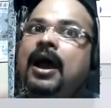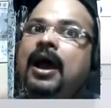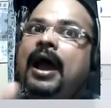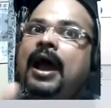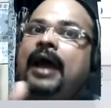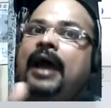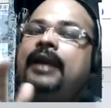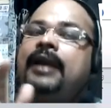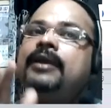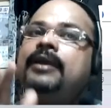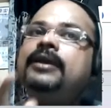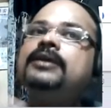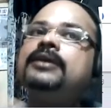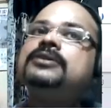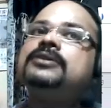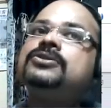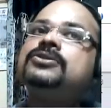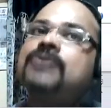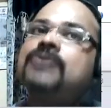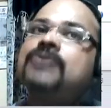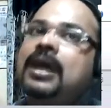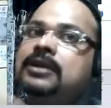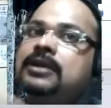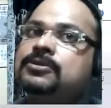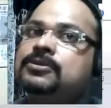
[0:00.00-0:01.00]
and he's
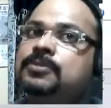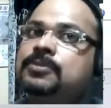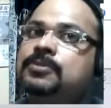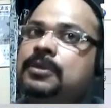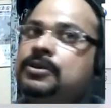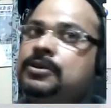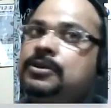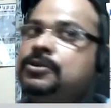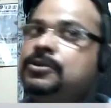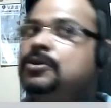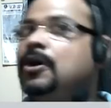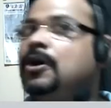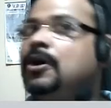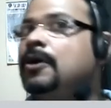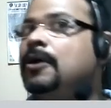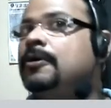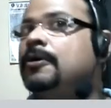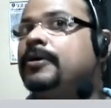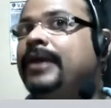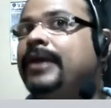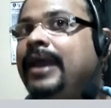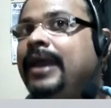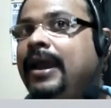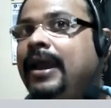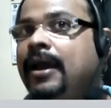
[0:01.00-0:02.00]
transferred to
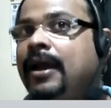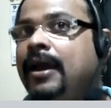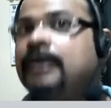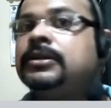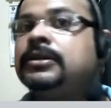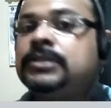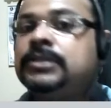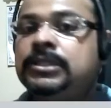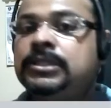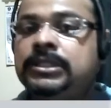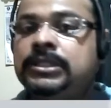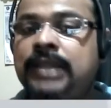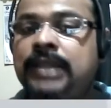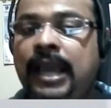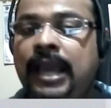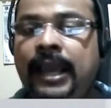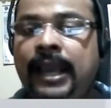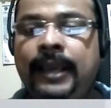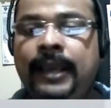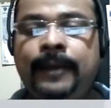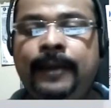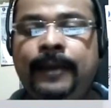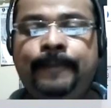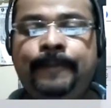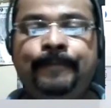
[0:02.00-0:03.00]
your care
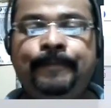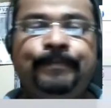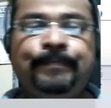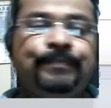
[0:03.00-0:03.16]
today.